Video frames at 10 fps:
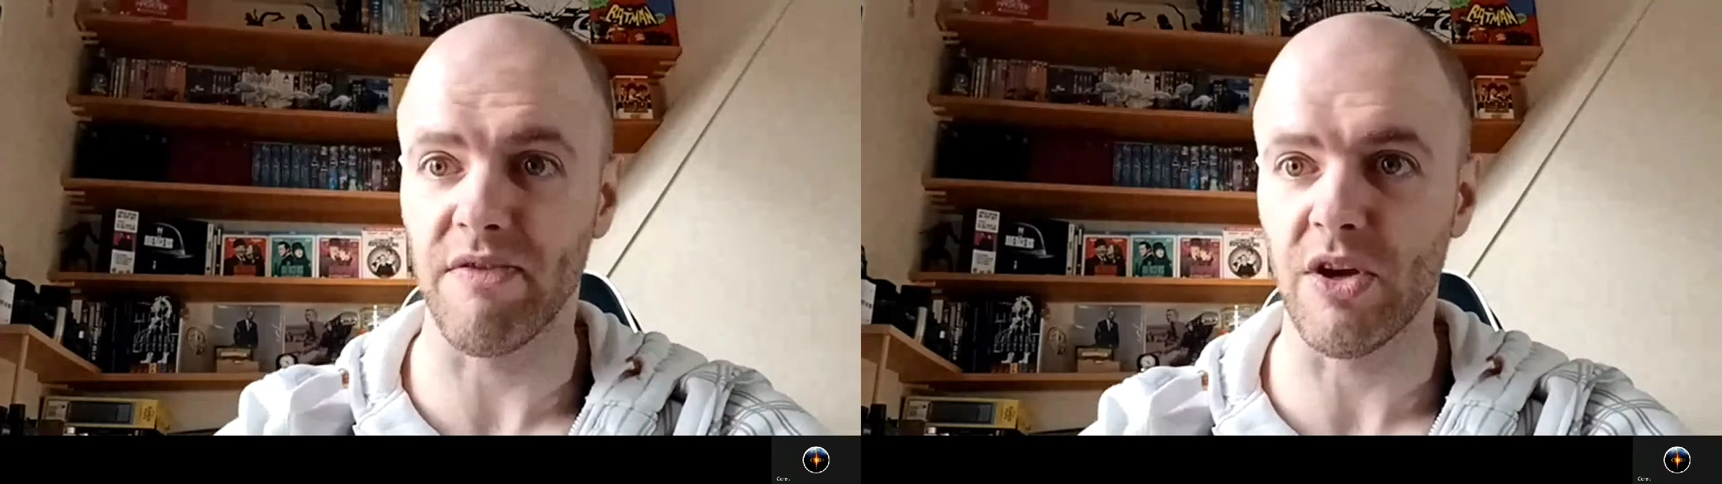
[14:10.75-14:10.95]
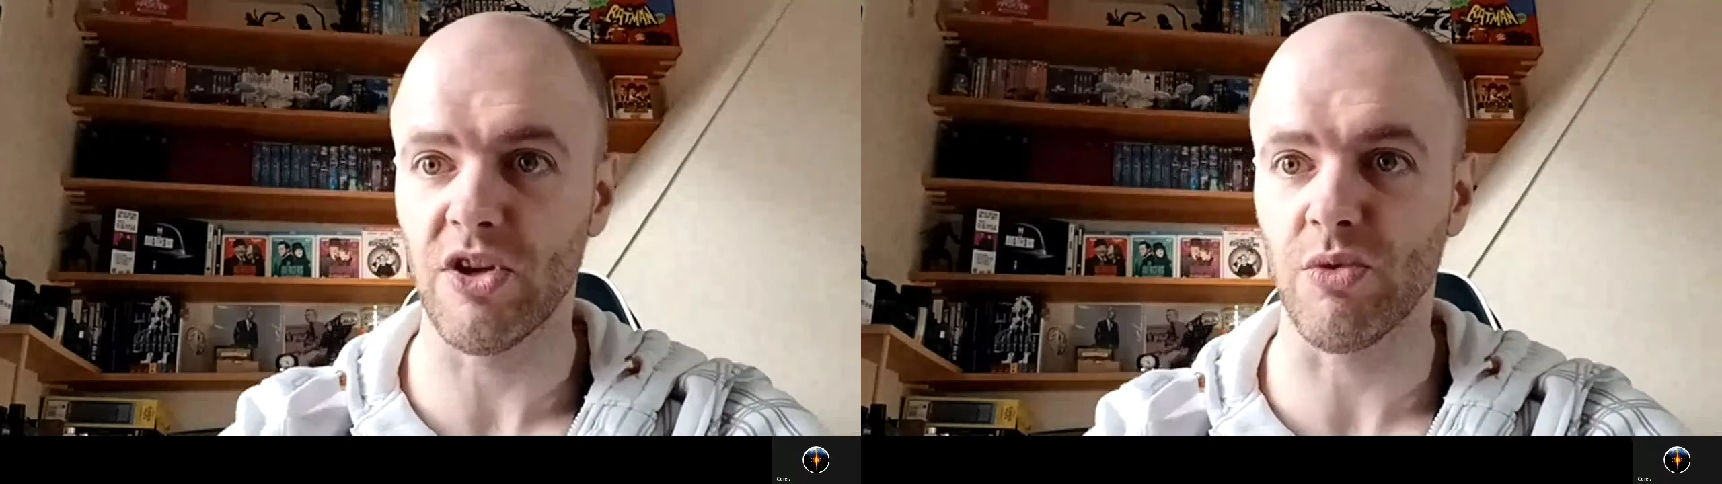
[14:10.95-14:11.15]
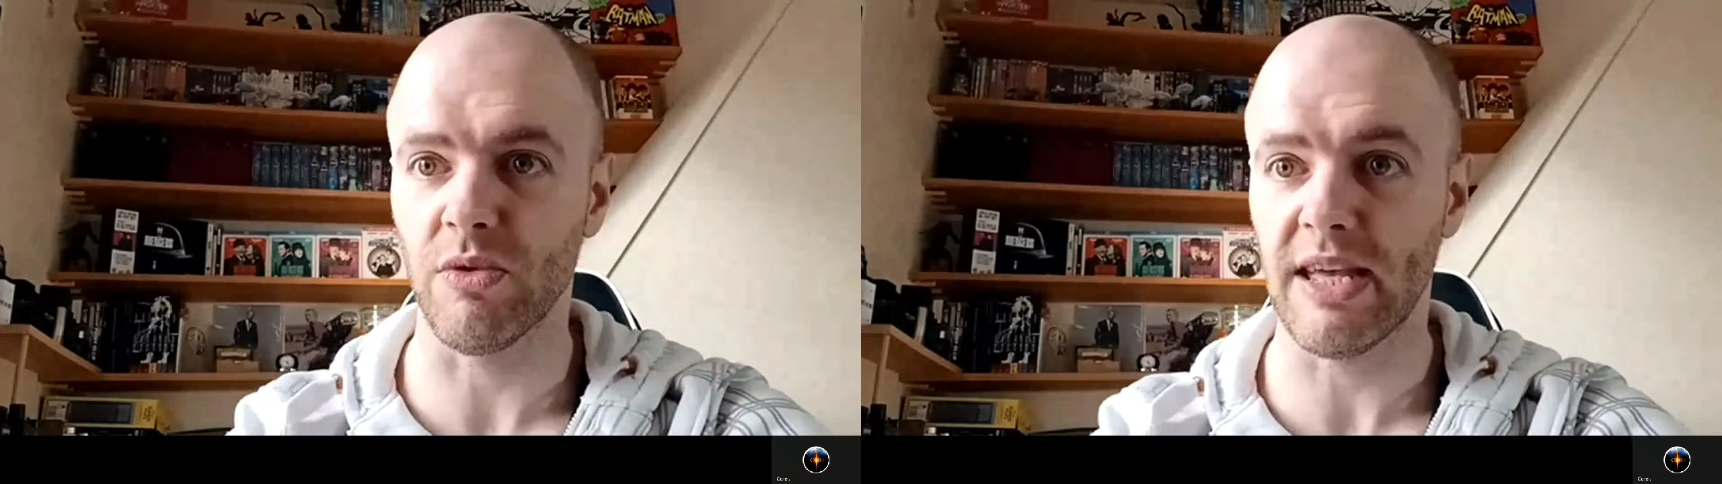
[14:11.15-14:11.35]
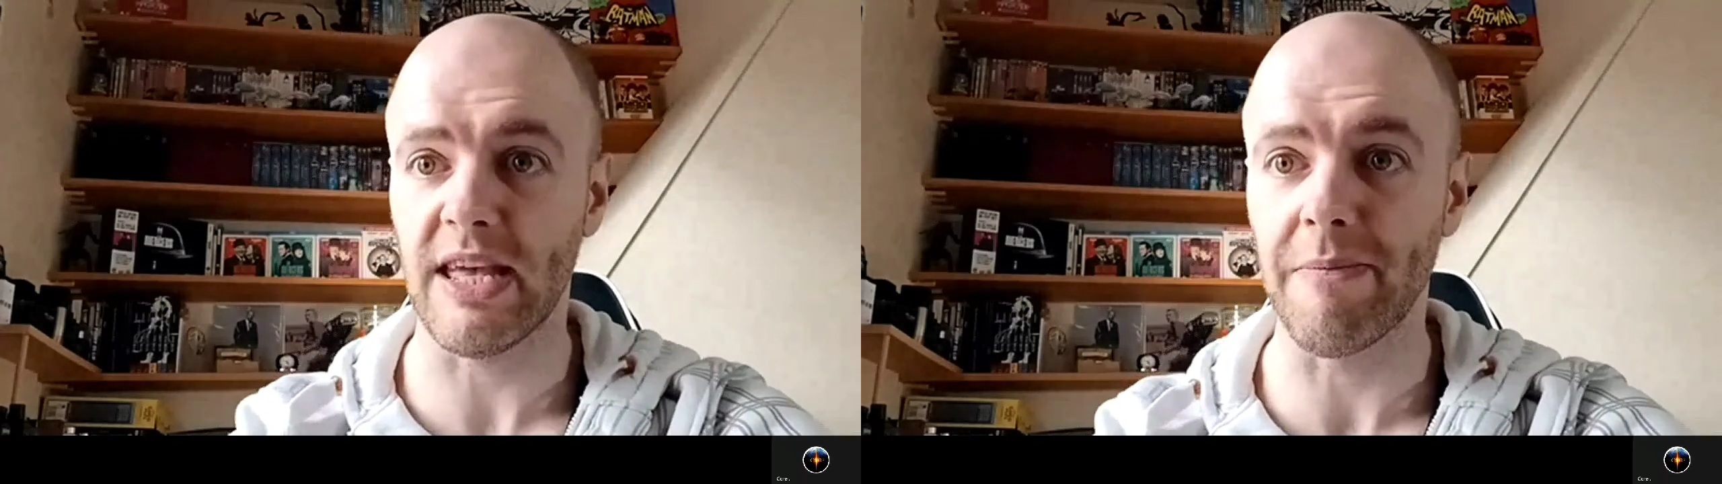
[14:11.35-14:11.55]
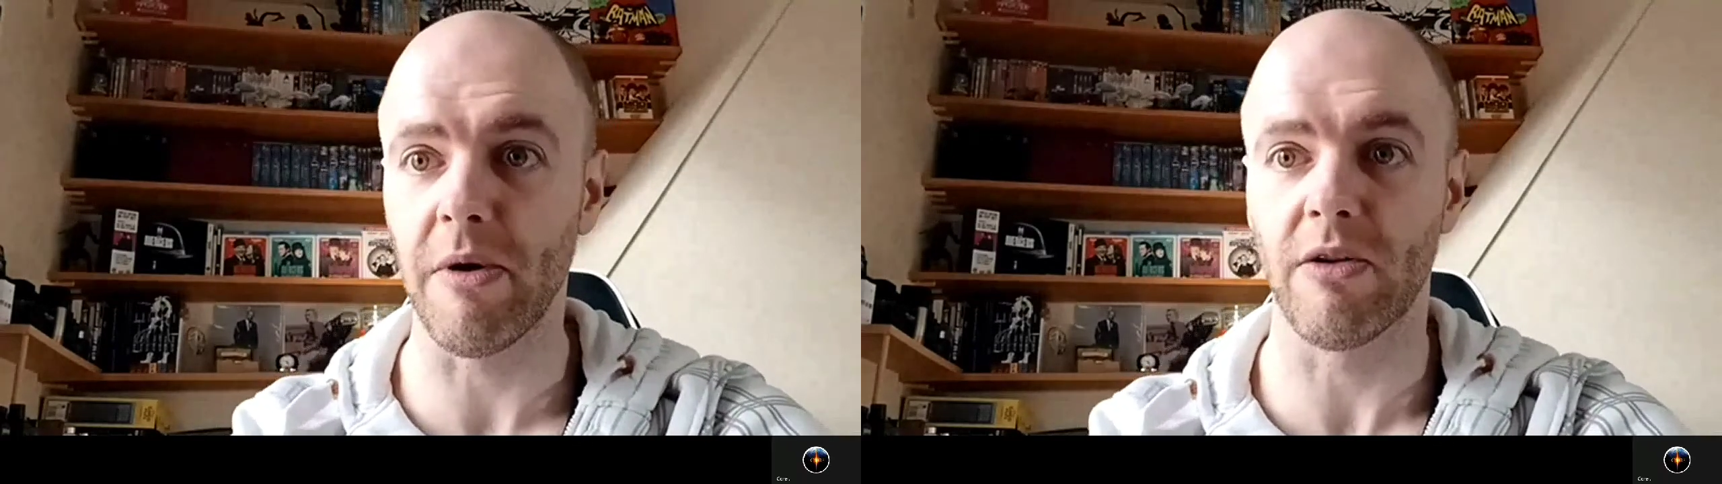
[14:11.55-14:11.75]
virtual
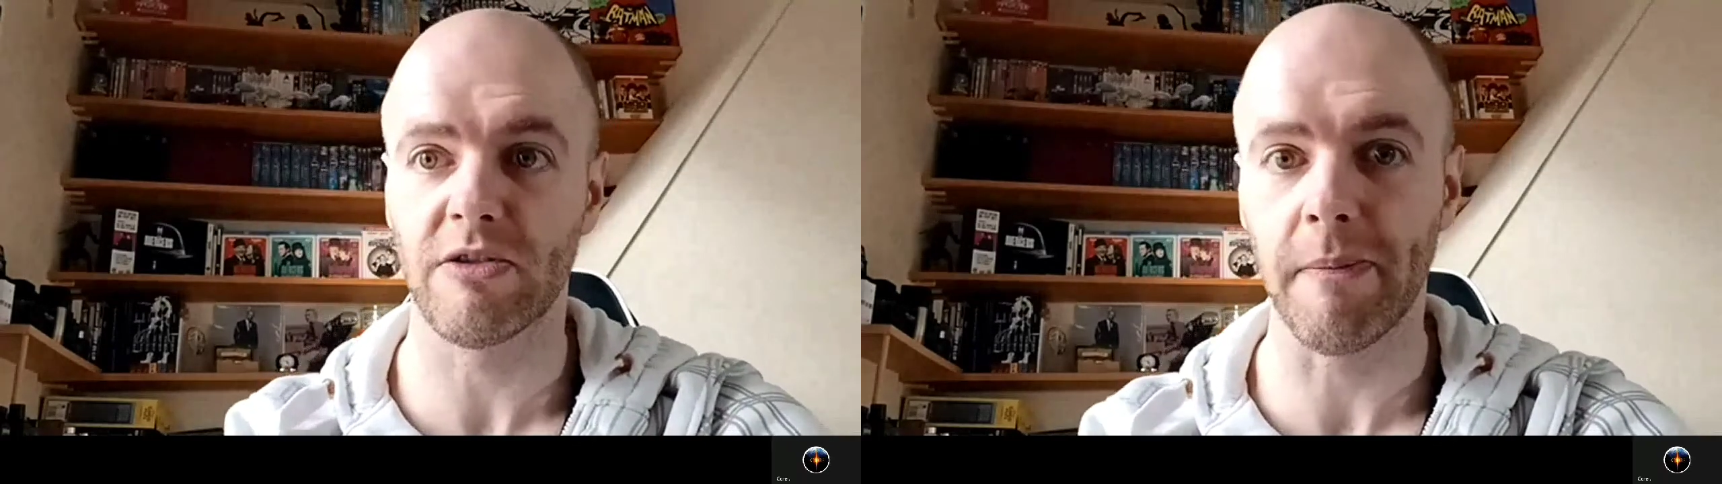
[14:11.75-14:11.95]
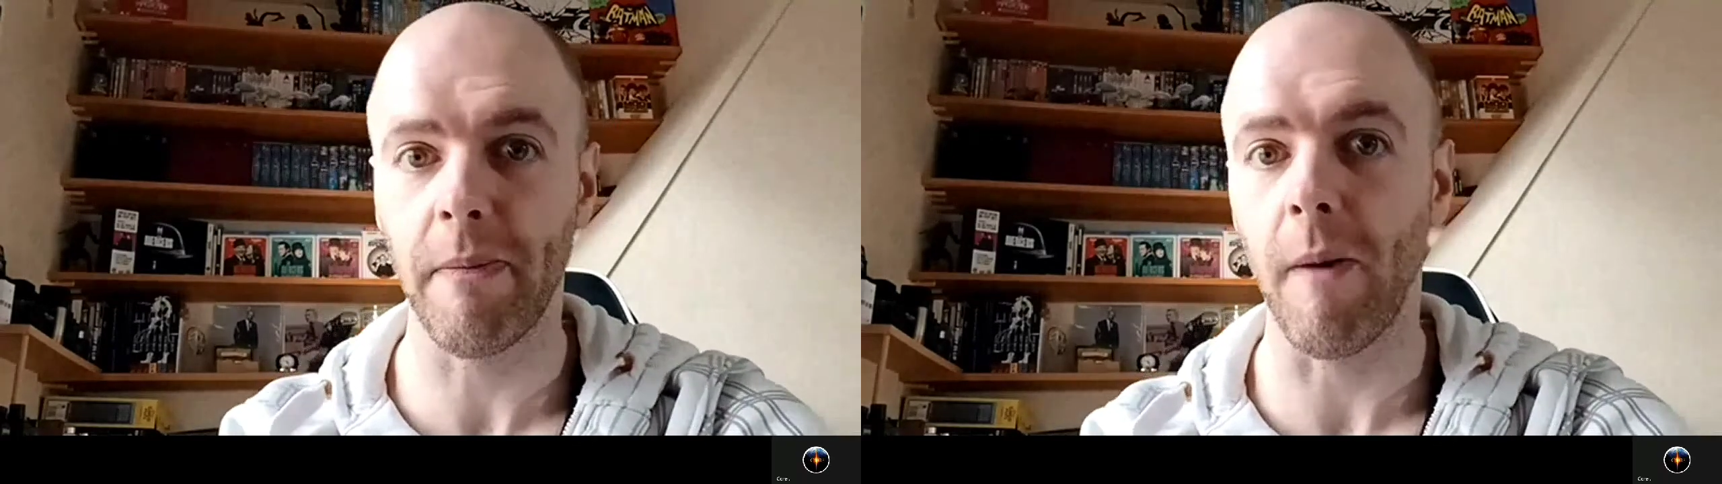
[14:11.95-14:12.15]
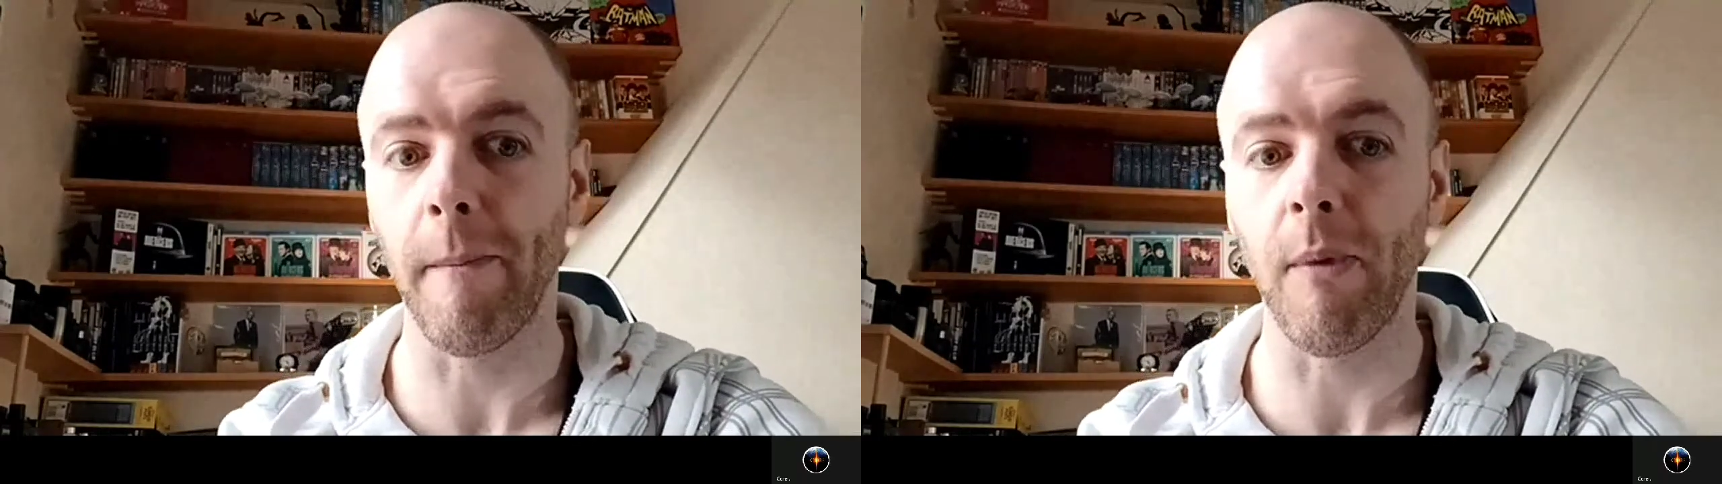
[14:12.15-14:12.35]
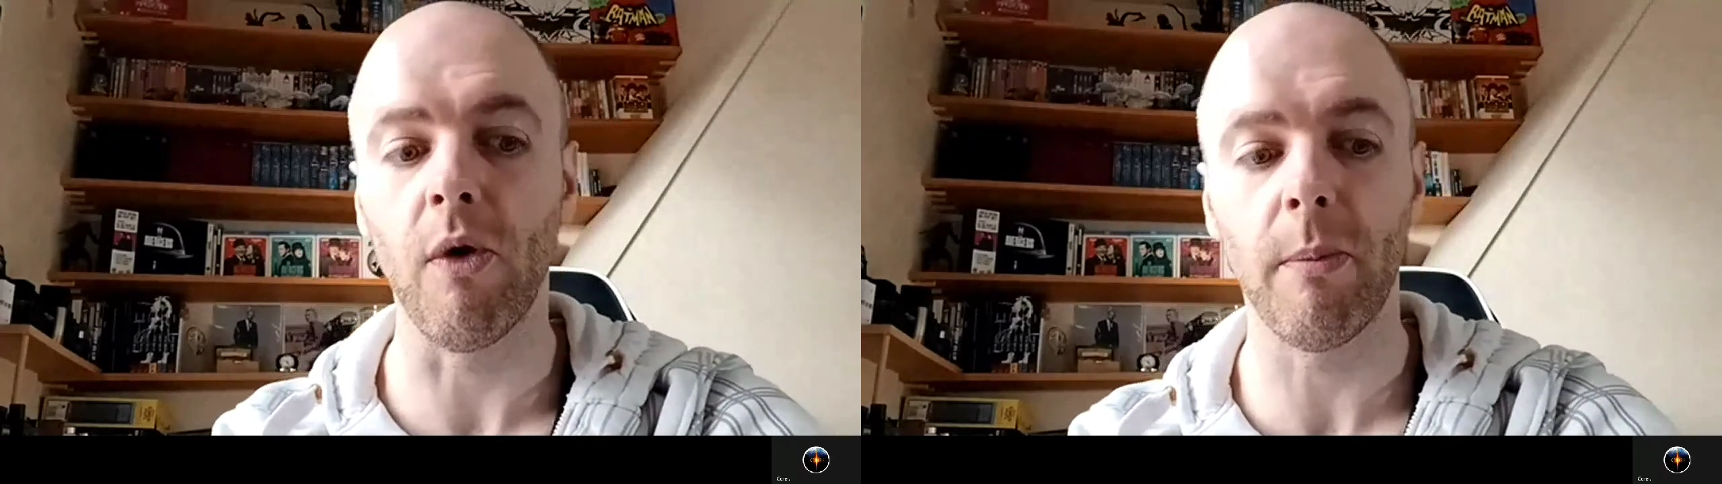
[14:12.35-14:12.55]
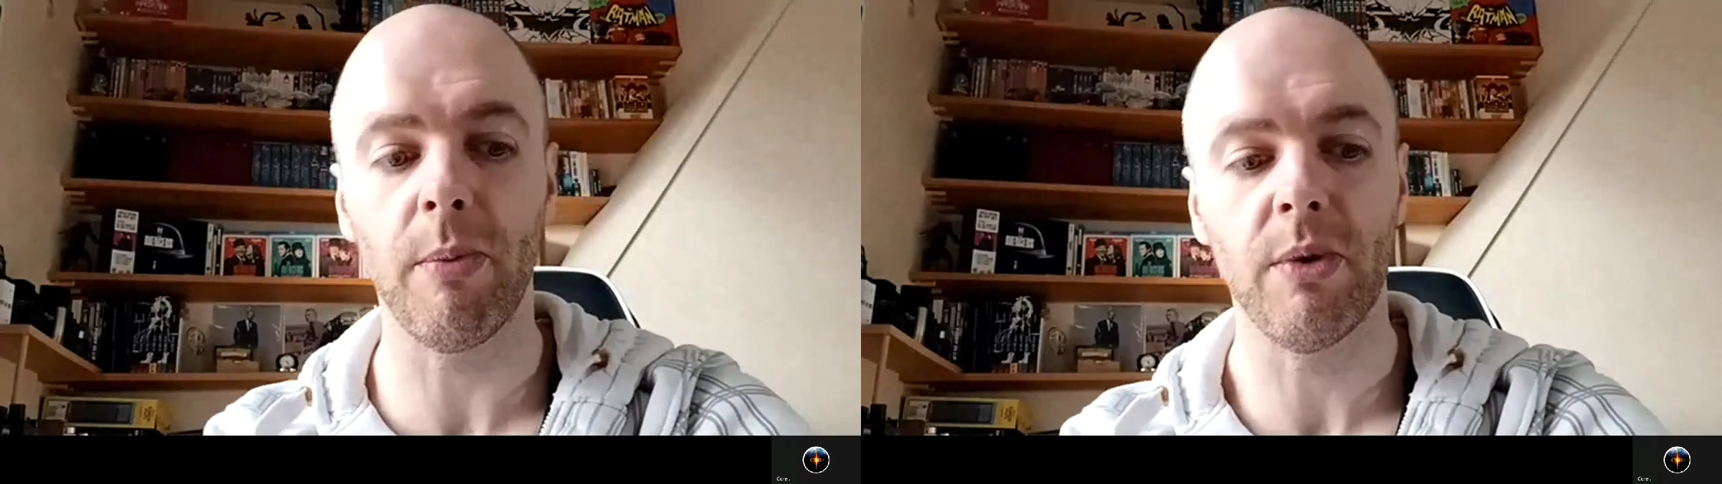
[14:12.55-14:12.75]
keyboard to pop
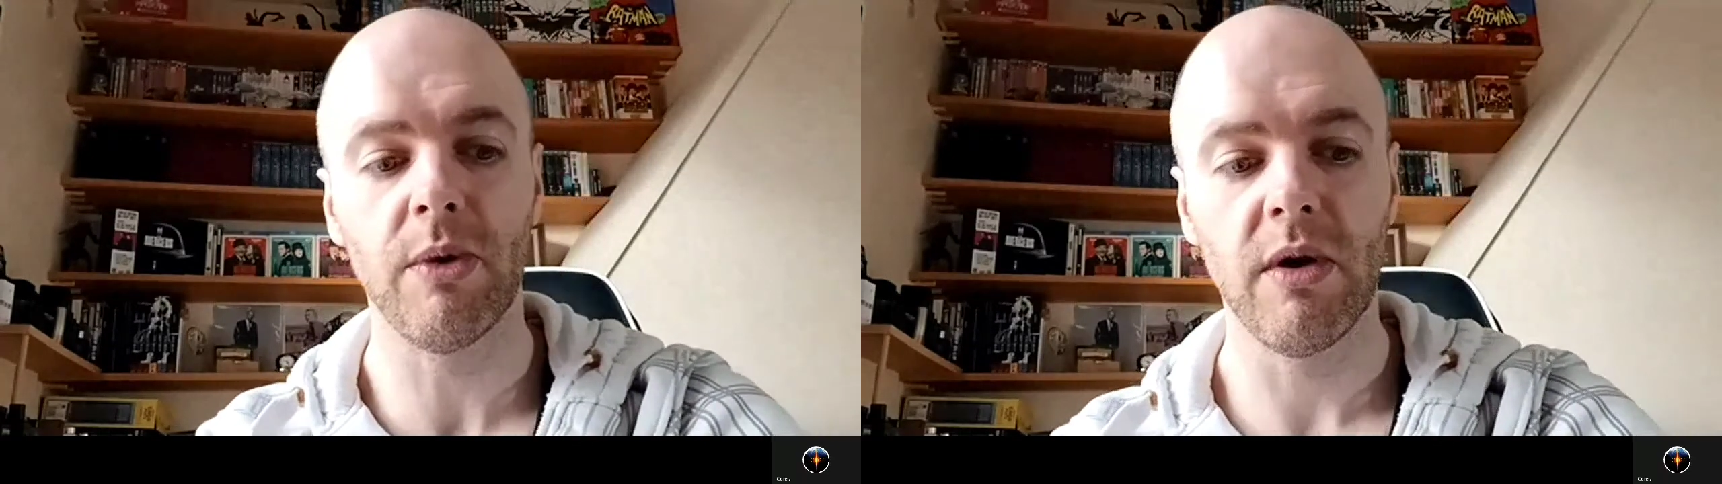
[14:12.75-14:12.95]
up.